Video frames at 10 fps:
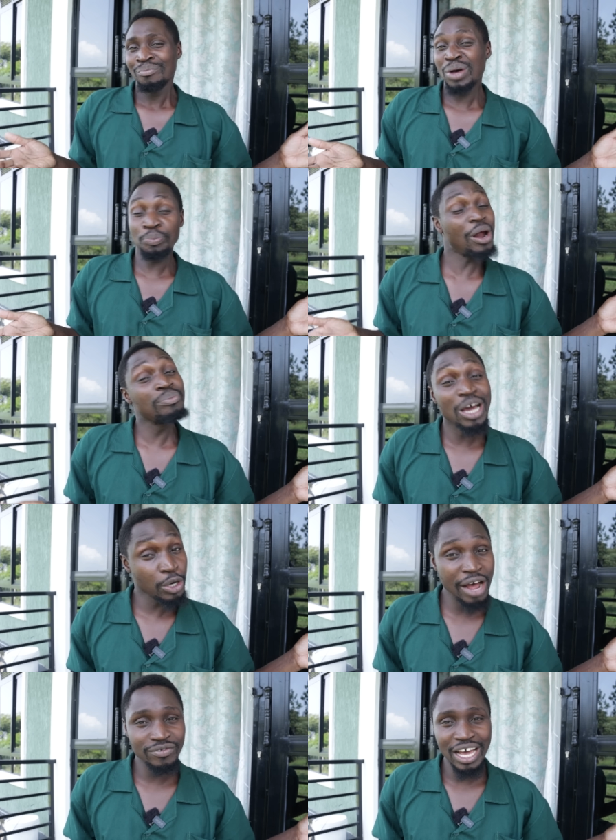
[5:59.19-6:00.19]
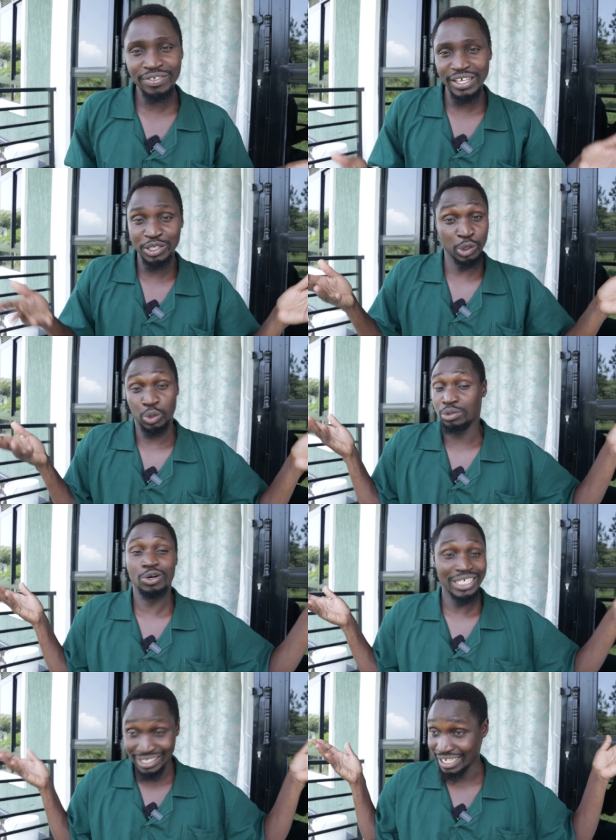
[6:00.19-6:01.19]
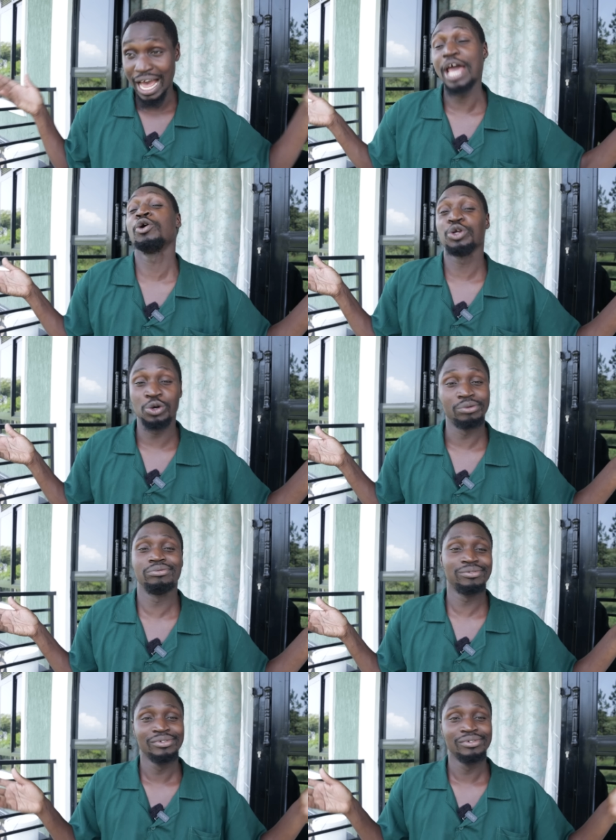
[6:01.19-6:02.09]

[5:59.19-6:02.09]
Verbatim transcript: But probably I would have nothing. So honestly, I don't know.